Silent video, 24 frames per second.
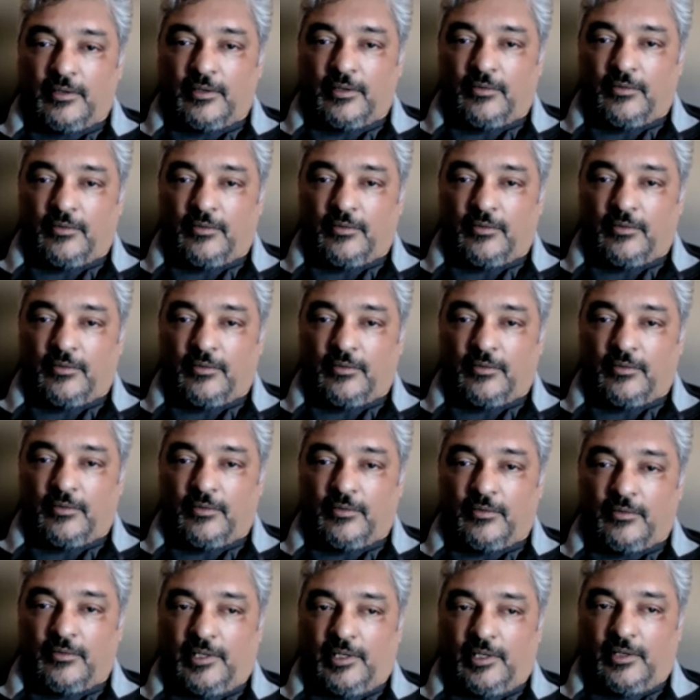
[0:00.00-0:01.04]
Right?
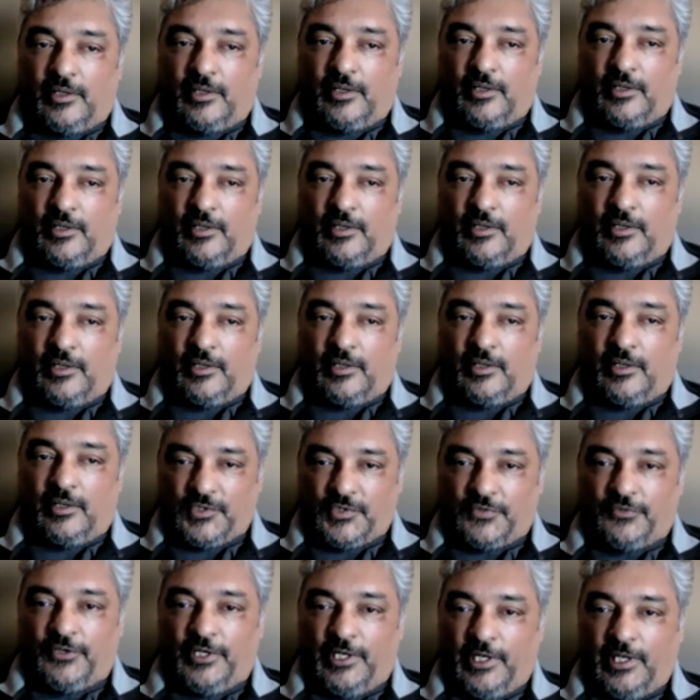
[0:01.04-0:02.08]
The material
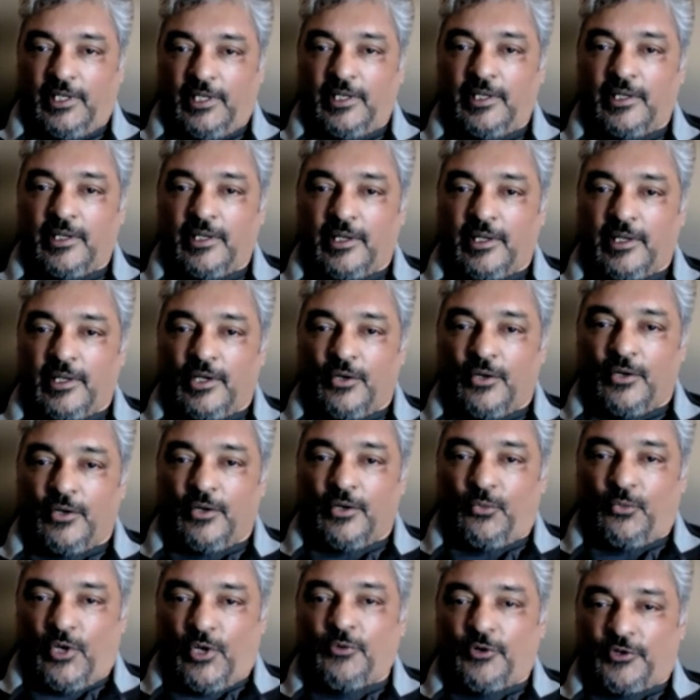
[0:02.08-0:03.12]
was funny.
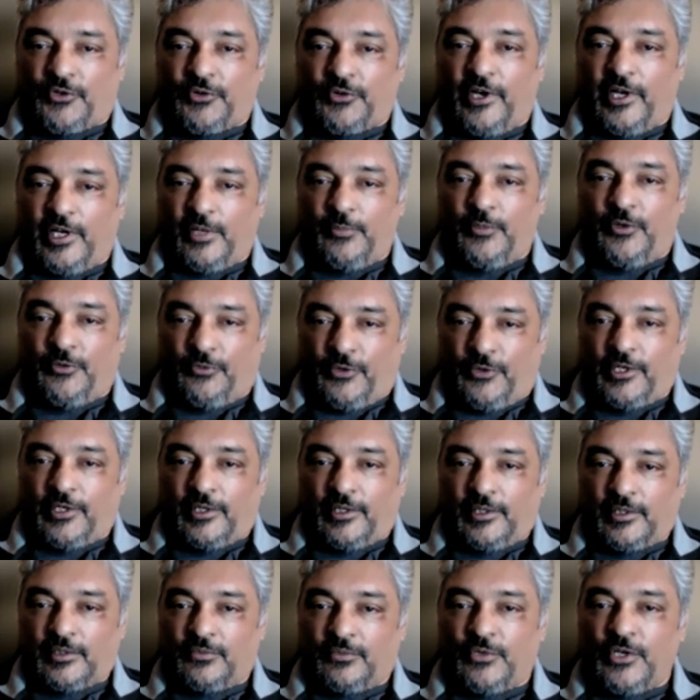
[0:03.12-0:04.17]
We were trying to be
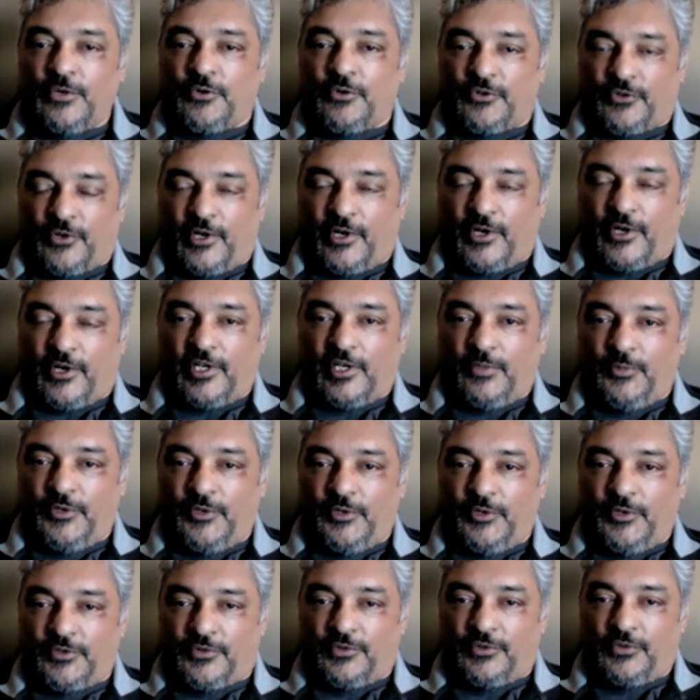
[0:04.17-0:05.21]
real. We were trying to be
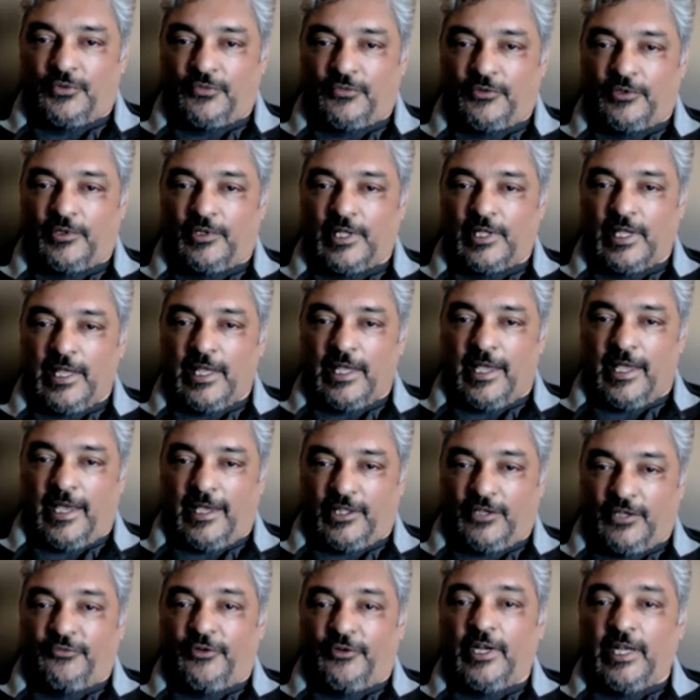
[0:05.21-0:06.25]
truthful. And the
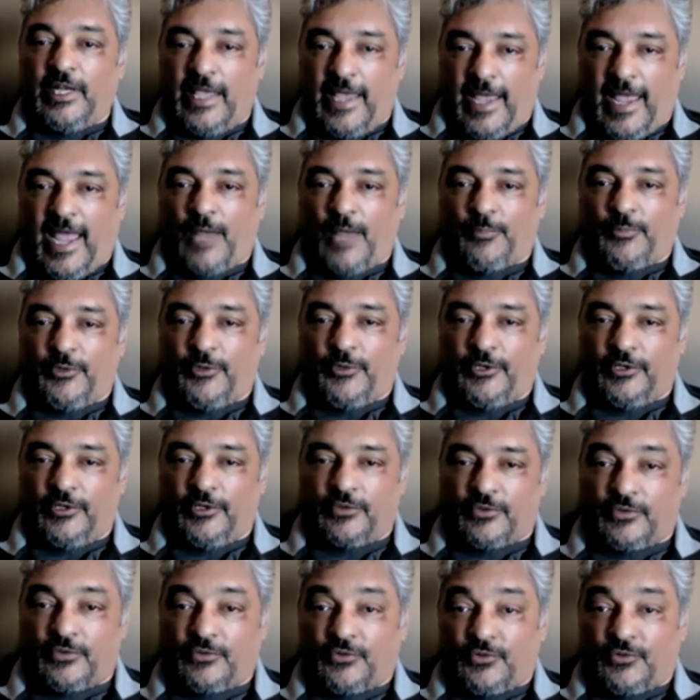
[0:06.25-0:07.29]
funny happened
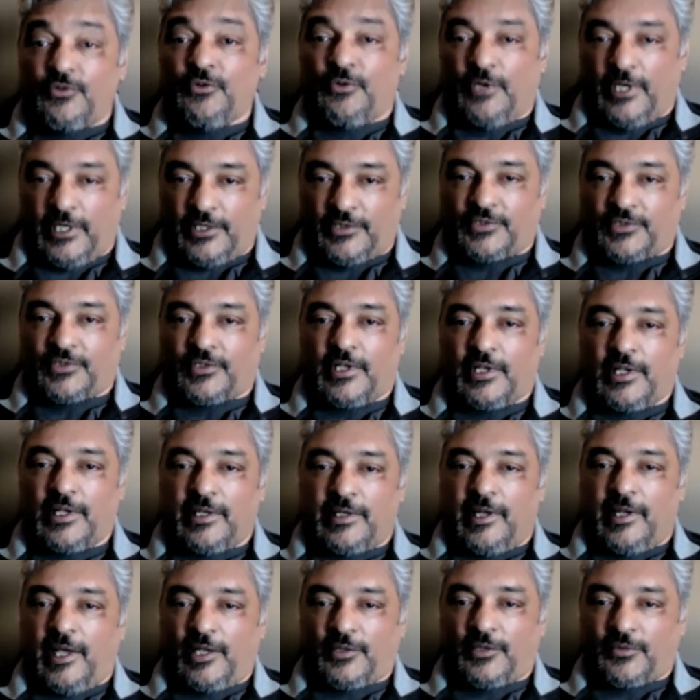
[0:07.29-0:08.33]
through us,
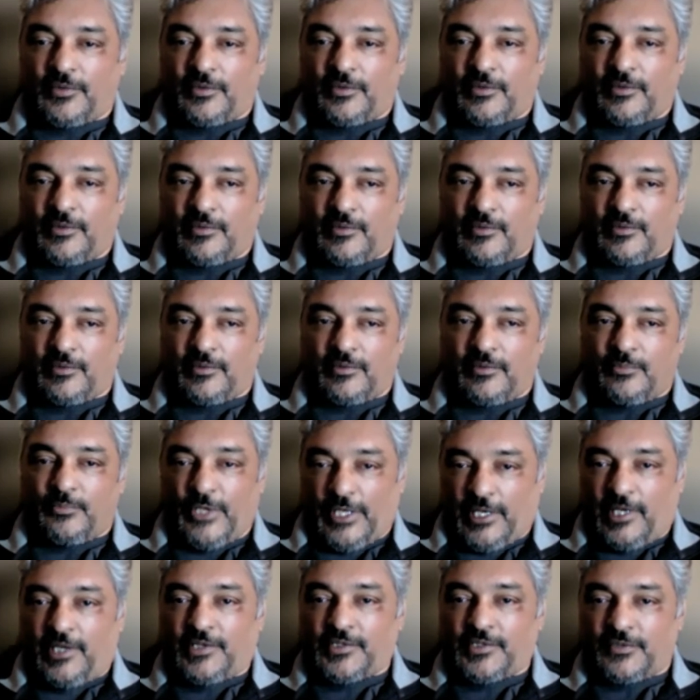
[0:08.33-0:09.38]
not
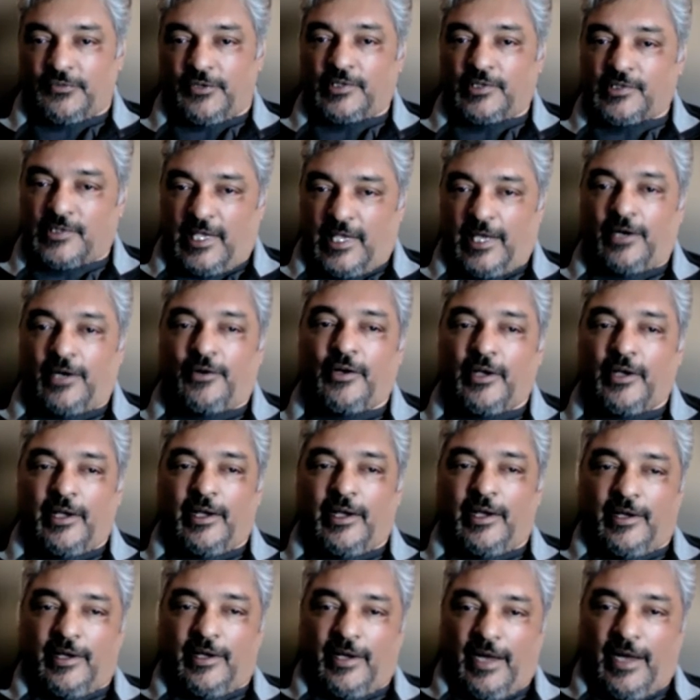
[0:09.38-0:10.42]
because of us. Now,
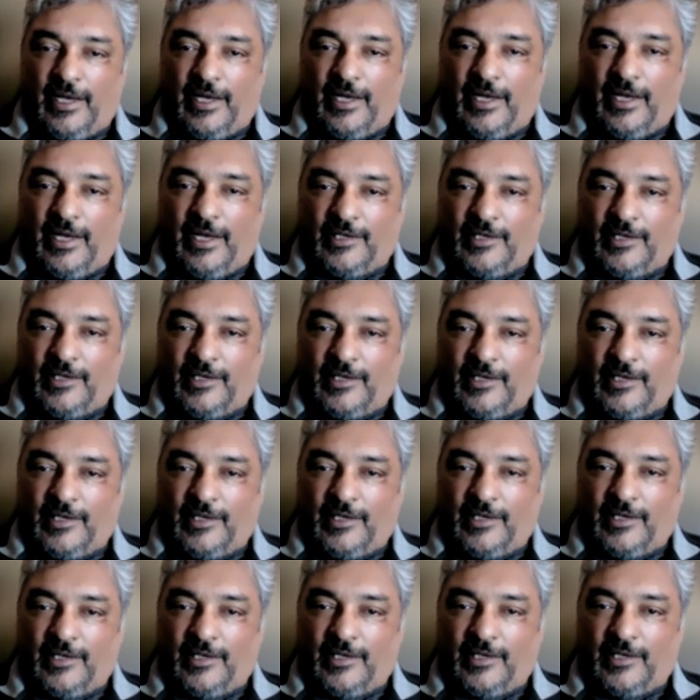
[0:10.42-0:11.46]
I say
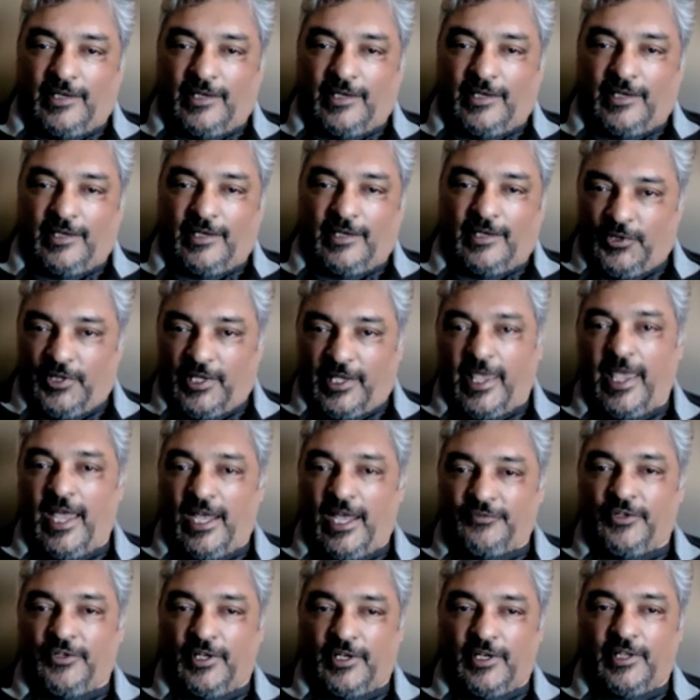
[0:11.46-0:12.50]
that with a
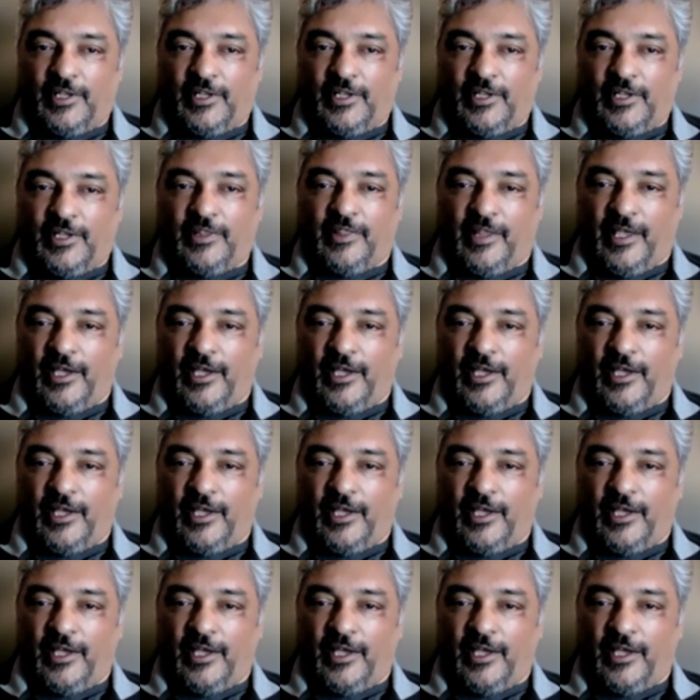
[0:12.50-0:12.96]
caveat in that